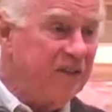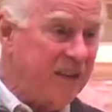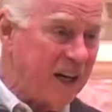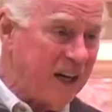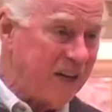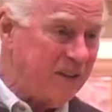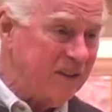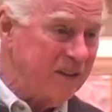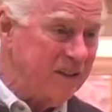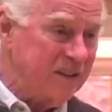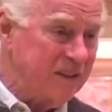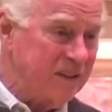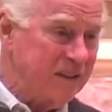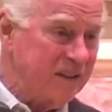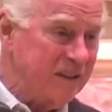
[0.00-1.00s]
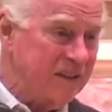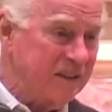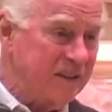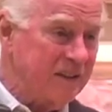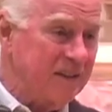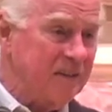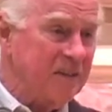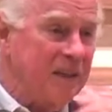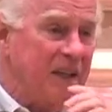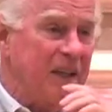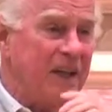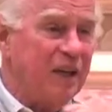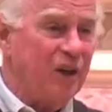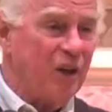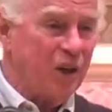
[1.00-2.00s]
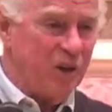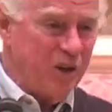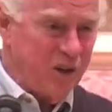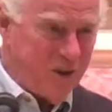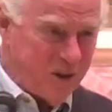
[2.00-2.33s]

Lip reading: how. And all you